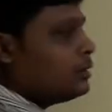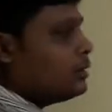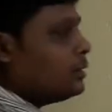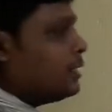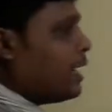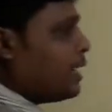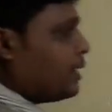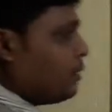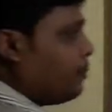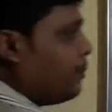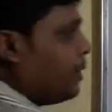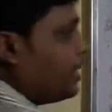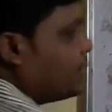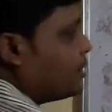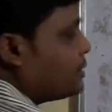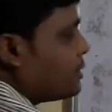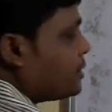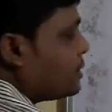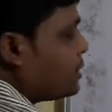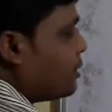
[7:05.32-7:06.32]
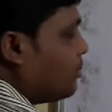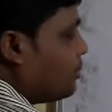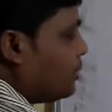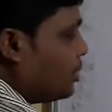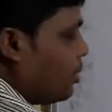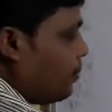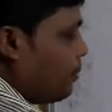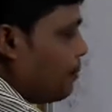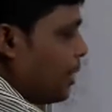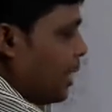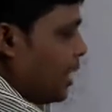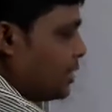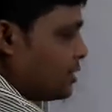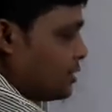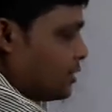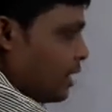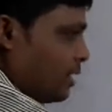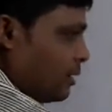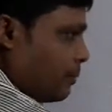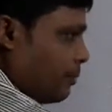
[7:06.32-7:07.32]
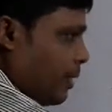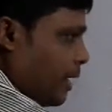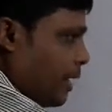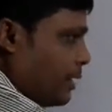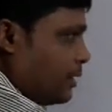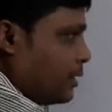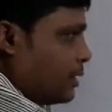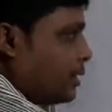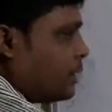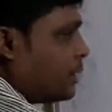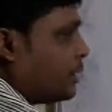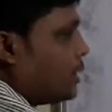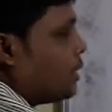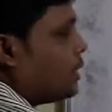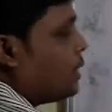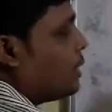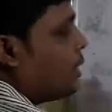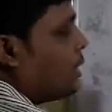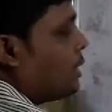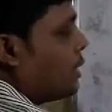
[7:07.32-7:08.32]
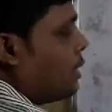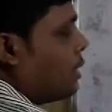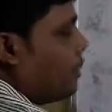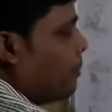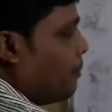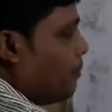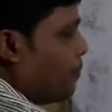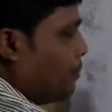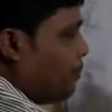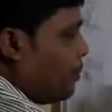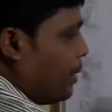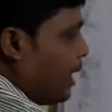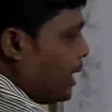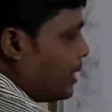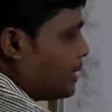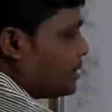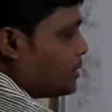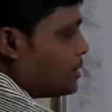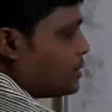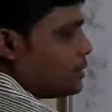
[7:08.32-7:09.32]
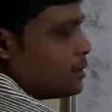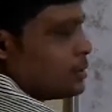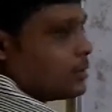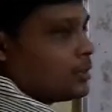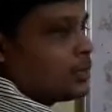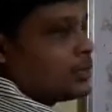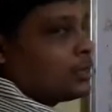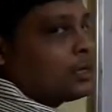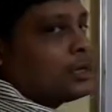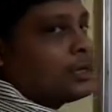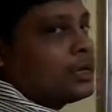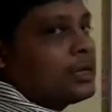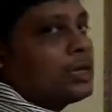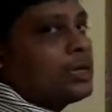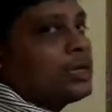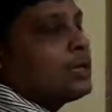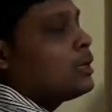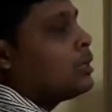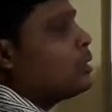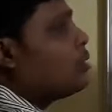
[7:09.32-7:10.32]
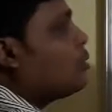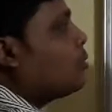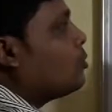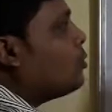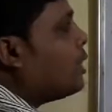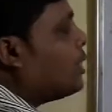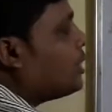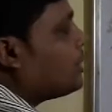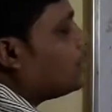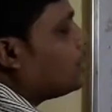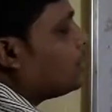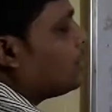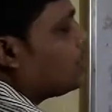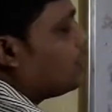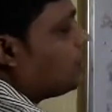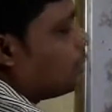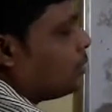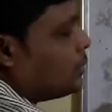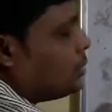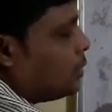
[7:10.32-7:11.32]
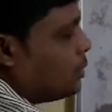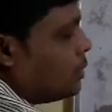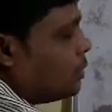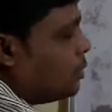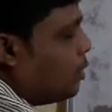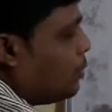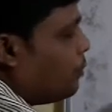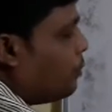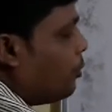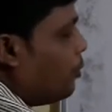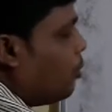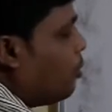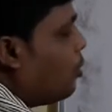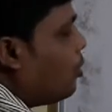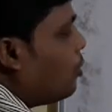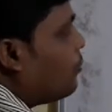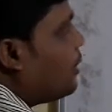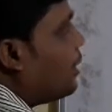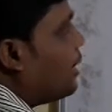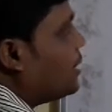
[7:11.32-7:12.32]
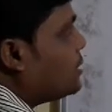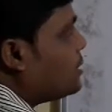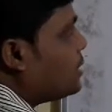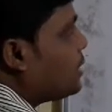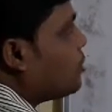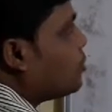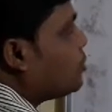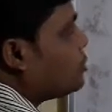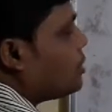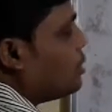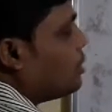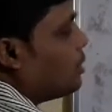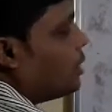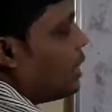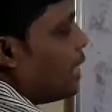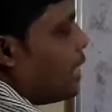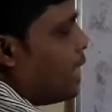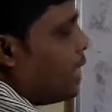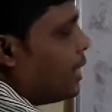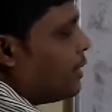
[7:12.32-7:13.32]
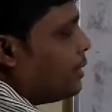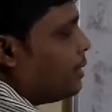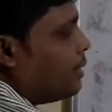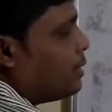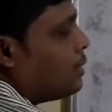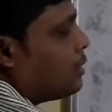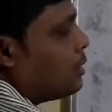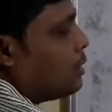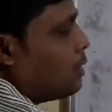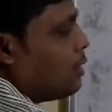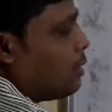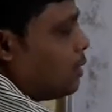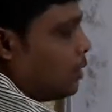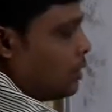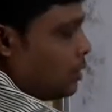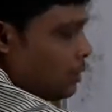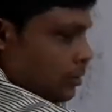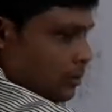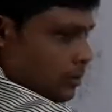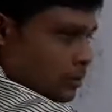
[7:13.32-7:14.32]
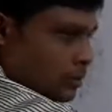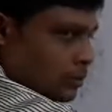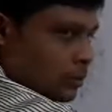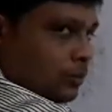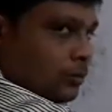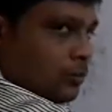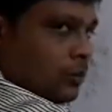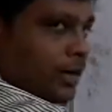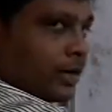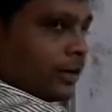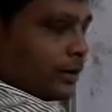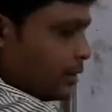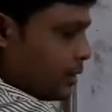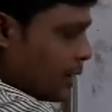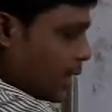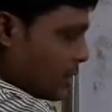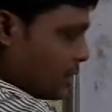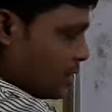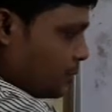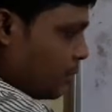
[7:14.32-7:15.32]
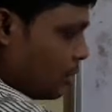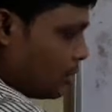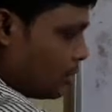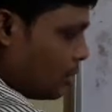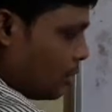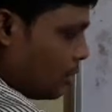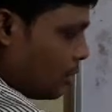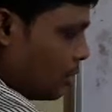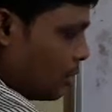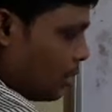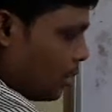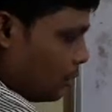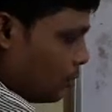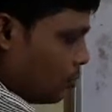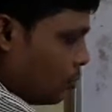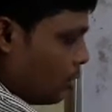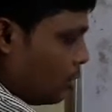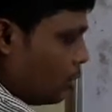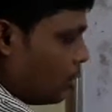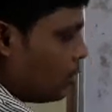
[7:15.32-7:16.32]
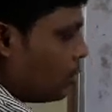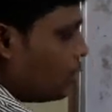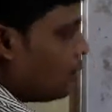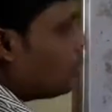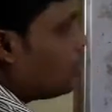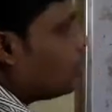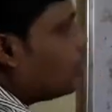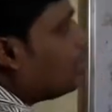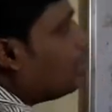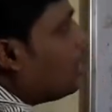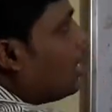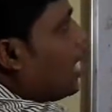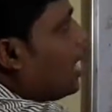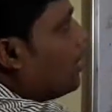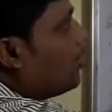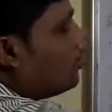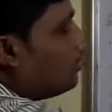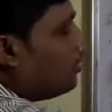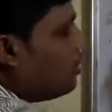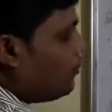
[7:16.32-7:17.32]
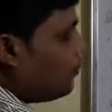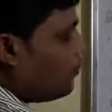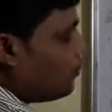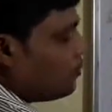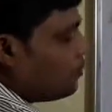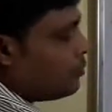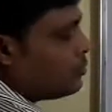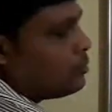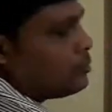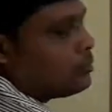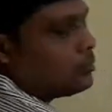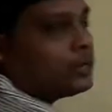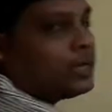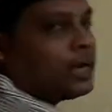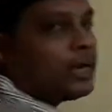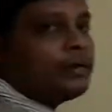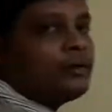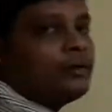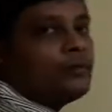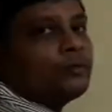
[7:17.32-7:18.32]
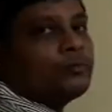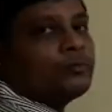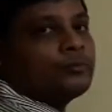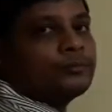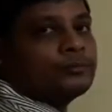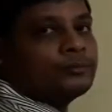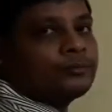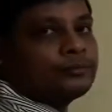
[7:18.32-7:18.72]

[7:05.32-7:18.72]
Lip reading: That means the break statement breaks what? The flow of execution and what? Transfers the control out of that loop.